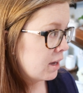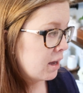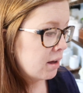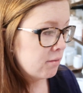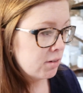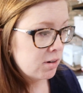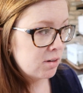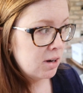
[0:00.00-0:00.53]
I
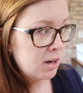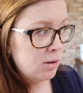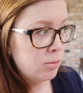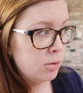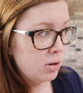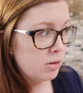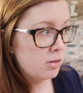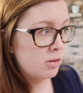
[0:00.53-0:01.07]
have a date
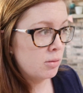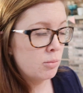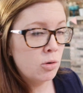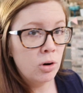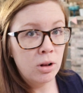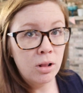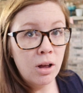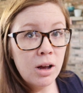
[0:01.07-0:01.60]
with some
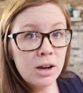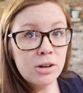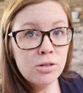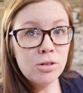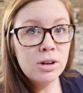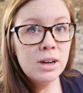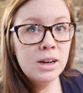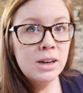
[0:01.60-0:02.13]
more
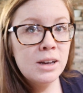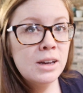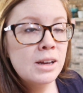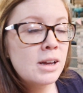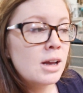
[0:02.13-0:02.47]
laundry